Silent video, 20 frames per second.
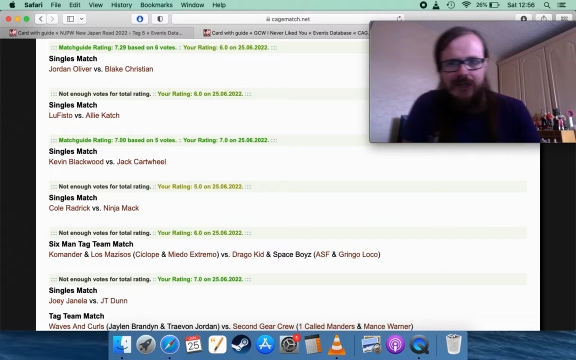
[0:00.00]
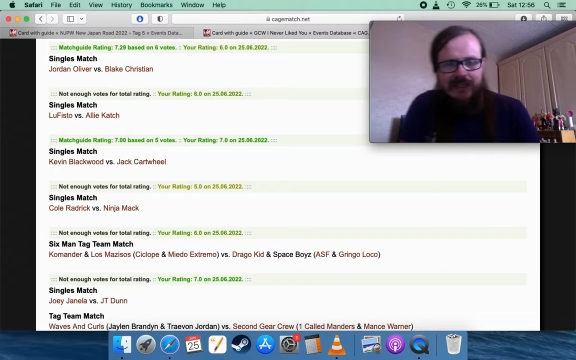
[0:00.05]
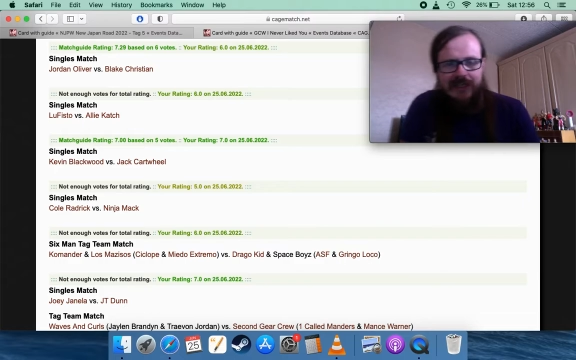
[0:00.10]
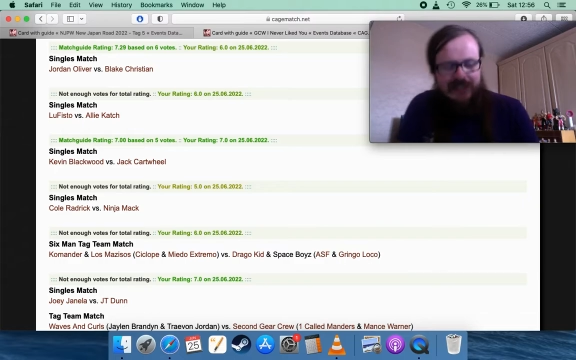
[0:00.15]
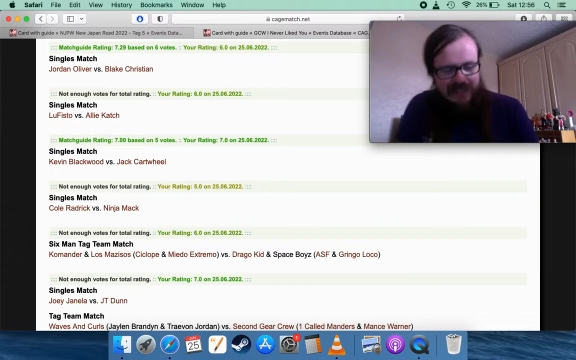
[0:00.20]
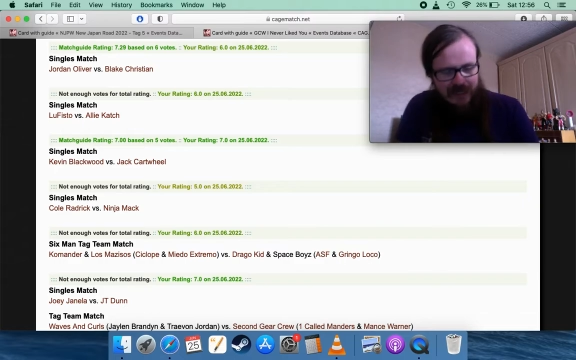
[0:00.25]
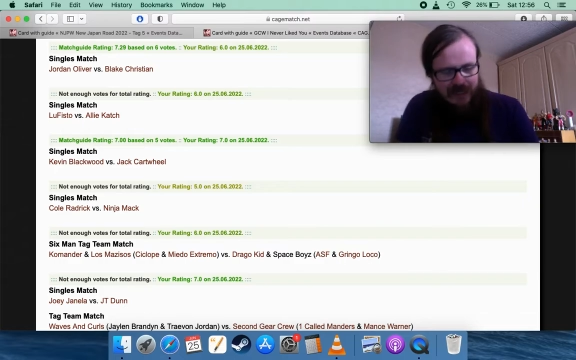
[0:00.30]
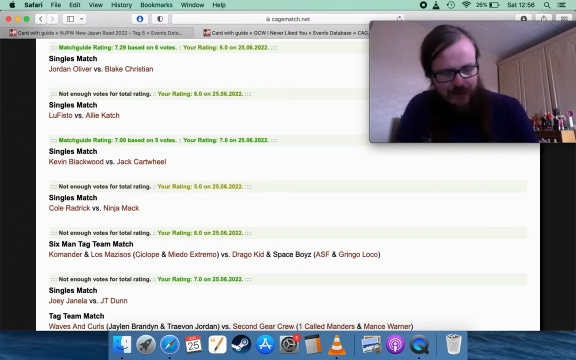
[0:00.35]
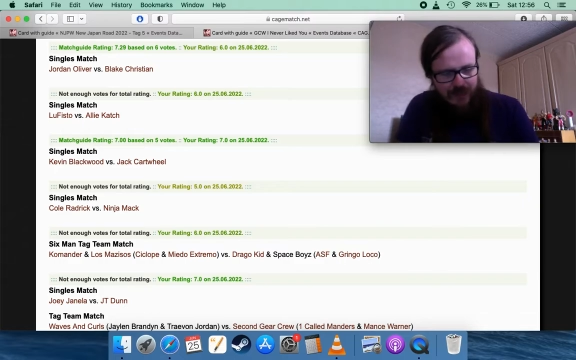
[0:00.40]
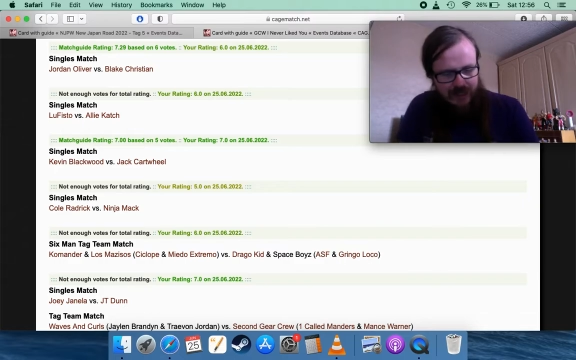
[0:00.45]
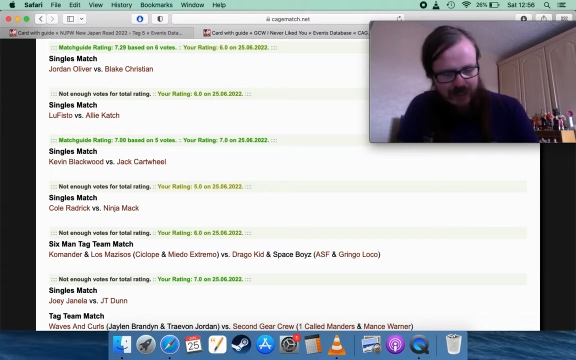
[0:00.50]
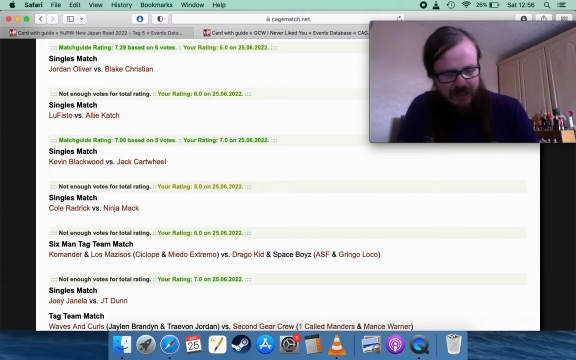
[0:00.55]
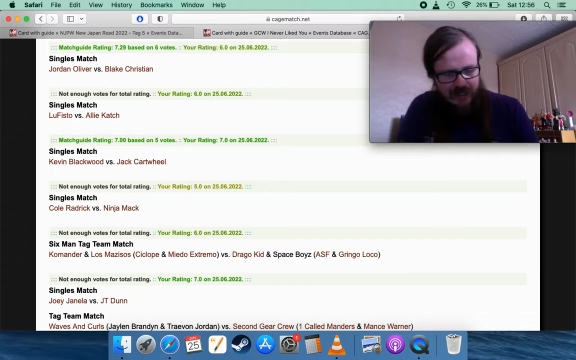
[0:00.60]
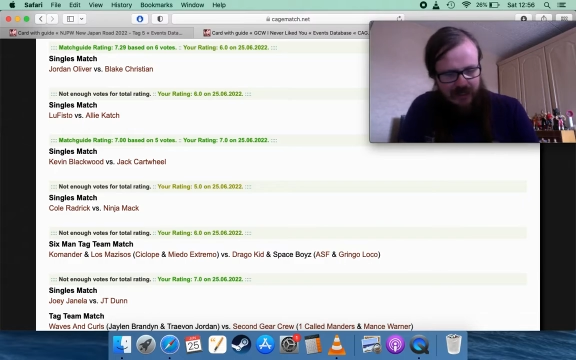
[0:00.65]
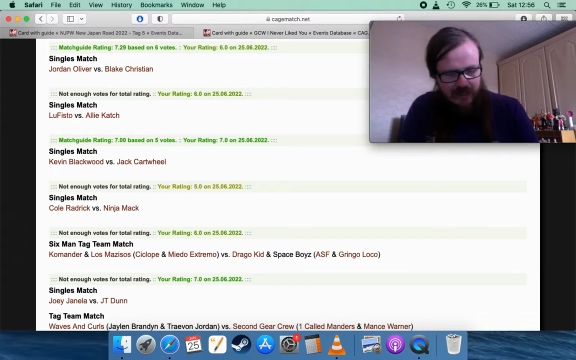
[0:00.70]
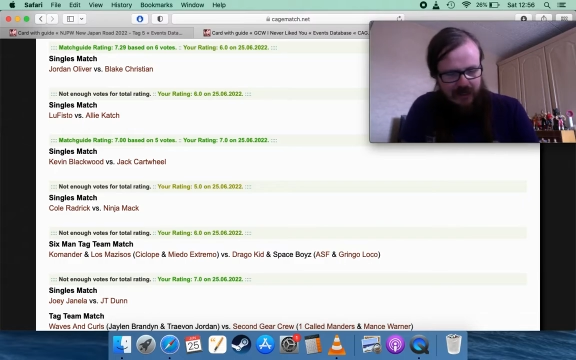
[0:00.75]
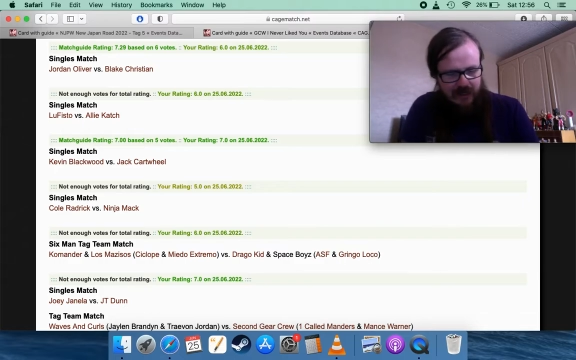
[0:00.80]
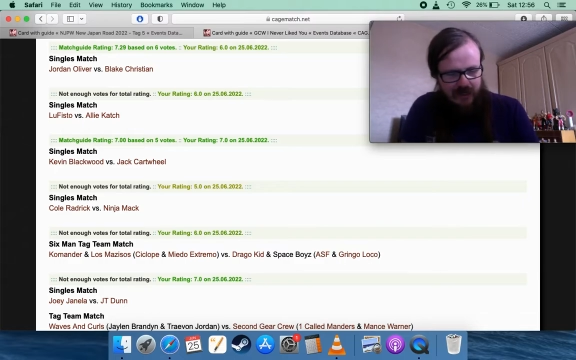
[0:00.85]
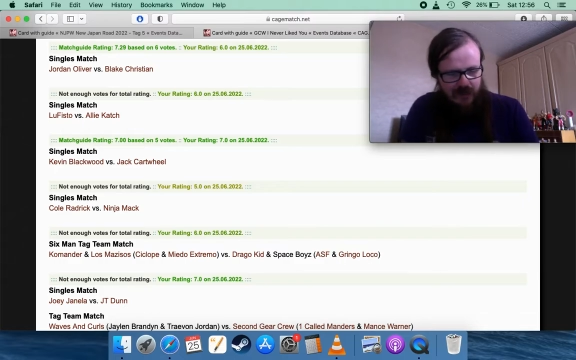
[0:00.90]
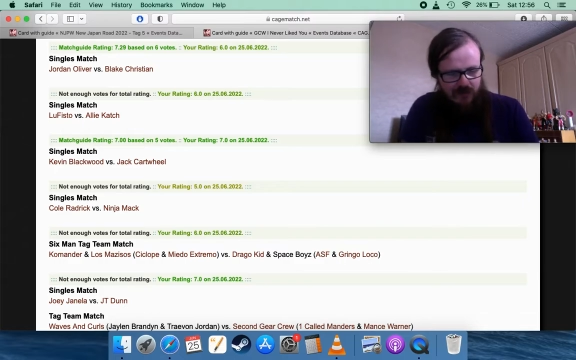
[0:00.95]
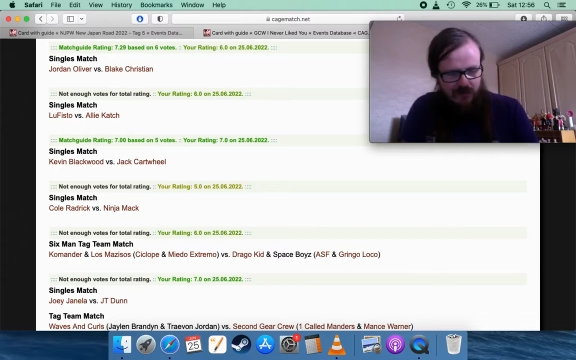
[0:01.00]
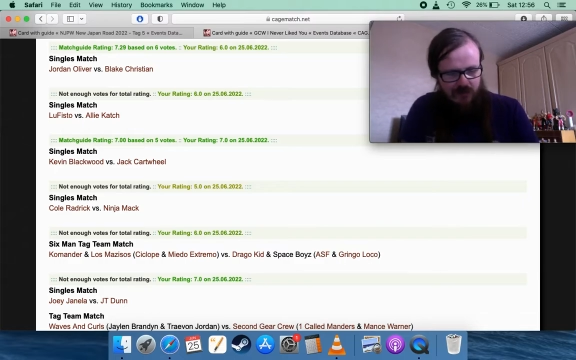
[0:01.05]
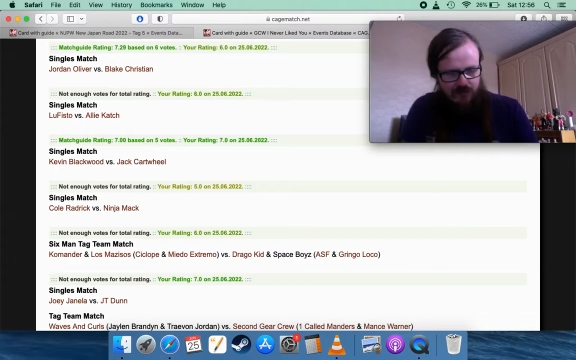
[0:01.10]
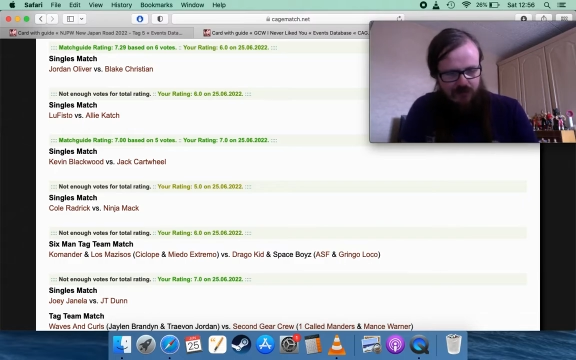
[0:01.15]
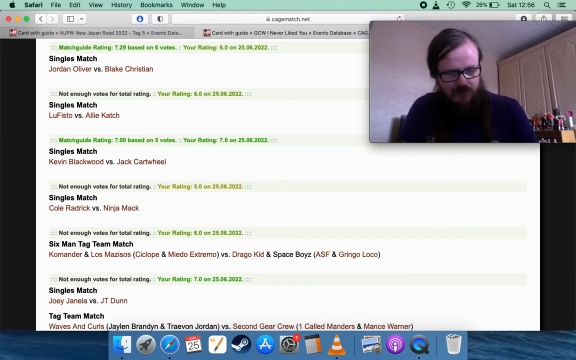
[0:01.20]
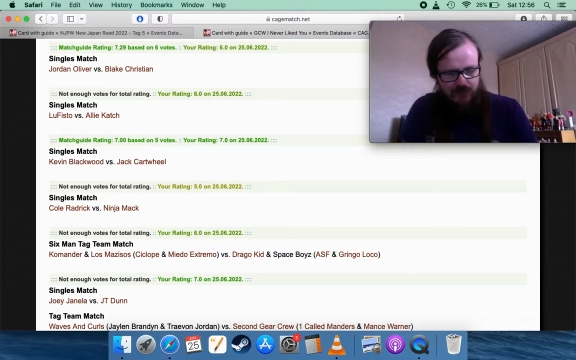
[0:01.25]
tell you that now.